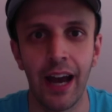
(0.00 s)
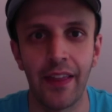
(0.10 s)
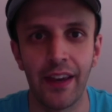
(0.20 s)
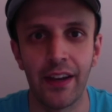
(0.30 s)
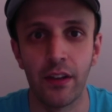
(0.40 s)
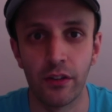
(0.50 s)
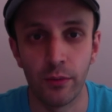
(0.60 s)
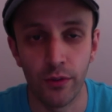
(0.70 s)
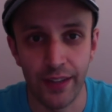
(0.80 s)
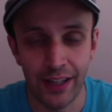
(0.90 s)
and then you
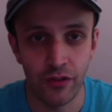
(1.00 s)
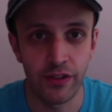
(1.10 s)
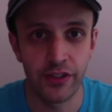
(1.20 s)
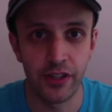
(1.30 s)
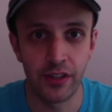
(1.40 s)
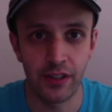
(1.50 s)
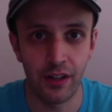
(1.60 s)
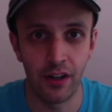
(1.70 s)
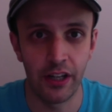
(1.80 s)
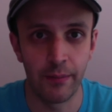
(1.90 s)
will naturally start to
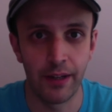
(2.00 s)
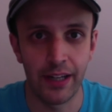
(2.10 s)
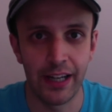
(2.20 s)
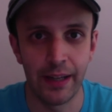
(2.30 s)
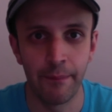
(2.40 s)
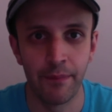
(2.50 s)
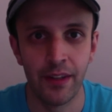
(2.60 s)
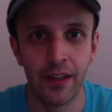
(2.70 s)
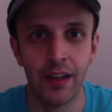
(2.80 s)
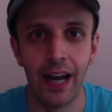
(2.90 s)
climb. Okay,
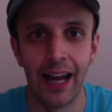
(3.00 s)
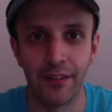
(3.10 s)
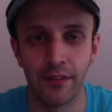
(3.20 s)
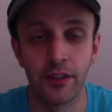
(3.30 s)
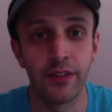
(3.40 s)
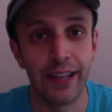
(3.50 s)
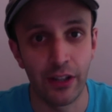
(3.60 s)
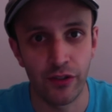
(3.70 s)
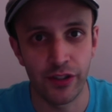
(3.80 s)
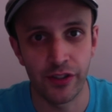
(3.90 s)
and
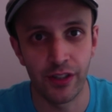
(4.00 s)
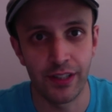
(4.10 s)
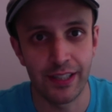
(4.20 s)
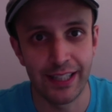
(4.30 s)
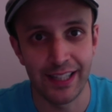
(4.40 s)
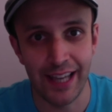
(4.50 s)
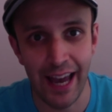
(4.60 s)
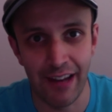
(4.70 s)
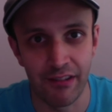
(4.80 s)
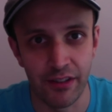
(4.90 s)
naturally start to see less
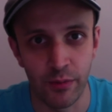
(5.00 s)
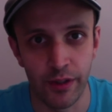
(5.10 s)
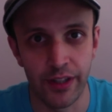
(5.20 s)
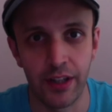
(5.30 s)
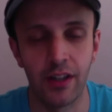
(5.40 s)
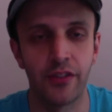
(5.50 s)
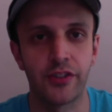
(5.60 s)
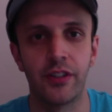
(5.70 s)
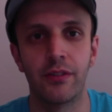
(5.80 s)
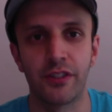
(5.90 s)
errors within the
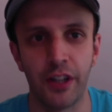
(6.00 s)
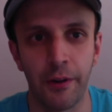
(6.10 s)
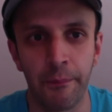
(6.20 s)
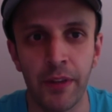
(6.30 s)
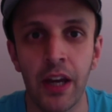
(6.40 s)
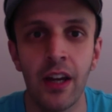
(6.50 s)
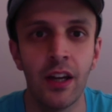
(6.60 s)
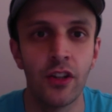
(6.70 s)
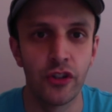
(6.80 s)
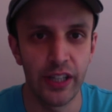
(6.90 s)
console. So
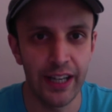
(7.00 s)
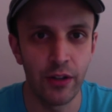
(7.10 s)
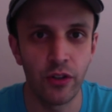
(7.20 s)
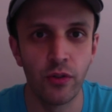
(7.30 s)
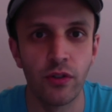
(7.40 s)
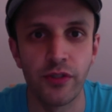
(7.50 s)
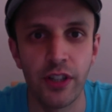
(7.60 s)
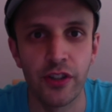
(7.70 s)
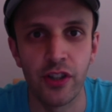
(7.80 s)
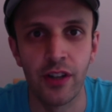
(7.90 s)
check out Google
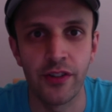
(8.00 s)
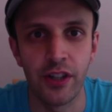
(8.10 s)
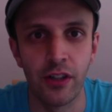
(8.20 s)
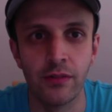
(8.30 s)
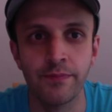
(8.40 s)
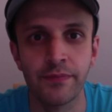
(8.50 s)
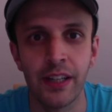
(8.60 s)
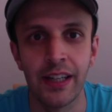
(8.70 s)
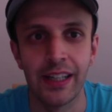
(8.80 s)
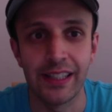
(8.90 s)
Search Console.
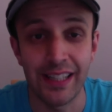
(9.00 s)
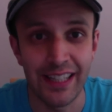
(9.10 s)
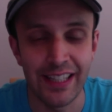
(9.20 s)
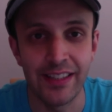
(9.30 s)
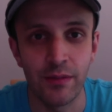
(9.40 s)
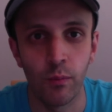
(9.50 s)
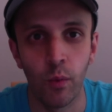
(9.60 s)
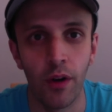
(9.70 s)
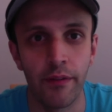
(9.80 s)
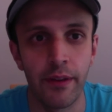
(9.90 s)
It is
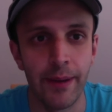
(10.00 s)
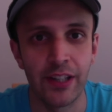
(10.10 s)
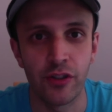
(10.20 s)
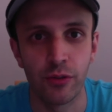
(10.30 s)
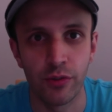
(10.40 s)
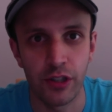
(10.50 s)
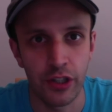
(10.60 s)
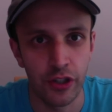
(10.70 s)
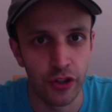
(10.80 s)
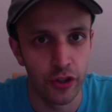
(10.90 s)
one of the best tools that you
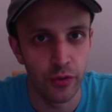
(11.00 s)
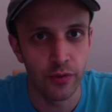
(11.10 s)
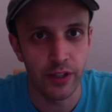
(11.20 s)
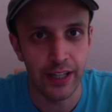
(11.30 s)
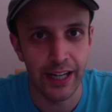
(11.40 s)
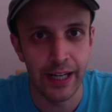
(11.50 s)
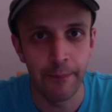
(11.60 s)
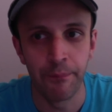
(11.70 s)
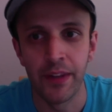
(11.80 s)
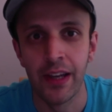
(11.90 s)
can use.
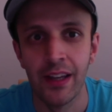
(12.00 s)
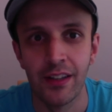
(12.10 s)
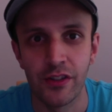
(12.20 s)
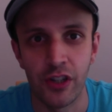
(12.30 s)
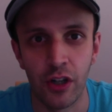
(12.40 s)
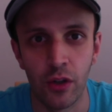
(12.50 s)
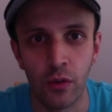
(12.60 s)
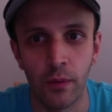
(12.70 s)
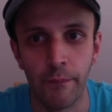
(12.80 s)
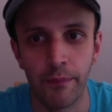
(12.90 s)
Okay,
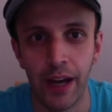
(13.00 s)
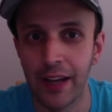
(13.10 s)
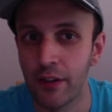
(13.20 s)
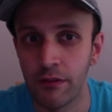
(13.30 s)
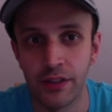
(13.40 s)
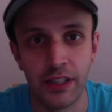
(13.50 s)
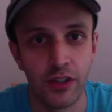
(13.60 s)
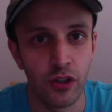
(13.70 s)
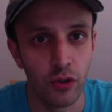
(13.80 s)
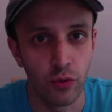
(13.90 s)
so, and obviously
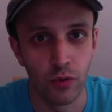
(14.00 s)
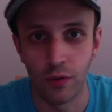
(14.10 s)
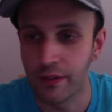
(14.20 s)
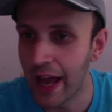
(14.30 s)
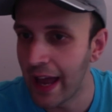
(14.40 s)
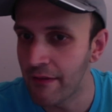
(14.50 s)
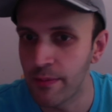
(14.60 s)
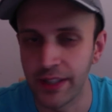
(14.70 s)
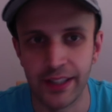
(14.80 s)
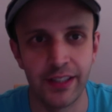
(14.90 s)
it's Google.
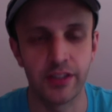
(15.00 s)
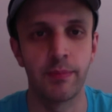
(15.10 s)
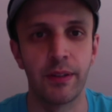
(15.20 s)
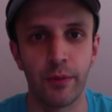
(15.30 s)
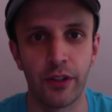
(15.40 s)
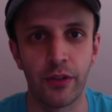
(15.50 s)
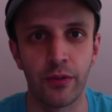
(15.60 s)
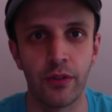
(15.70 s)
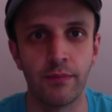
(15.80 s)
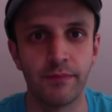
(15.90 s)
Everybody needs to be with
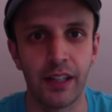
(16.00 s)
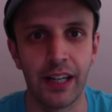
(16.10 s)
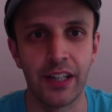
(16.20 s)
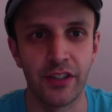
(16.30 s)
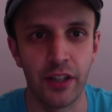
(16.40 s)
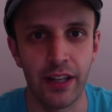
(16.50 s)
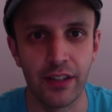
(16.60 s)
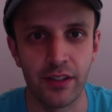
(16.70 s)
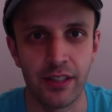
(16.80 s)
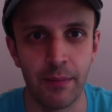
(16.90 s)
Google. Okay, so
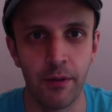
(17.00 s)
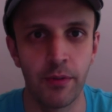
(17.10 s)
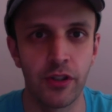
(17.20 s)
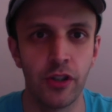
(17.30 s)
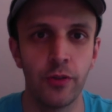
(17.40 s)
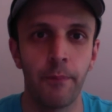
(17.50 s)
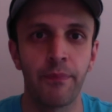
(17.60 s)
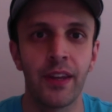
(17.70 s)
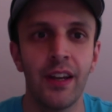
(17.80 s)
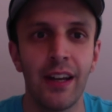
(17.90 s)
that's tip number 2,
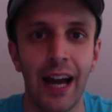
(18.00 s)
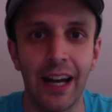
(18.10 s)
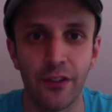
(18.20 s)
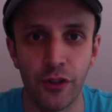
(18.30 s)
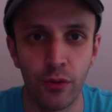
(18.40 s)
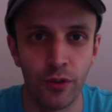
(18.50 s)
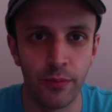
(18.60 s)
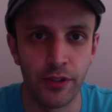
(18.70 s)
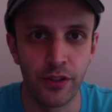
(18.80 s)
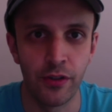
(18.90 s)
and tool
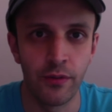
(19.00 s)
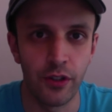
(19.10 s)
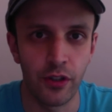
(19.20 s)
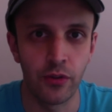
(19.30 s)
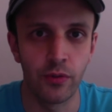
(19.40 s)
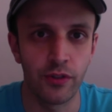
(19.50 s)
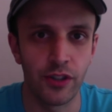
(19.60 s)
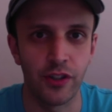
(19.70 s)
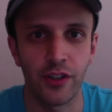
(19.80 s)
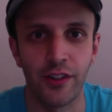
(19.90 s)
number 2, the Google
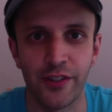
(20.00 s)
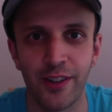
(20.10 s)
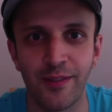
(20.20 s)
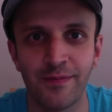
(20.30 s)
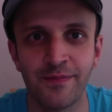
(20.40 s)
Search Console.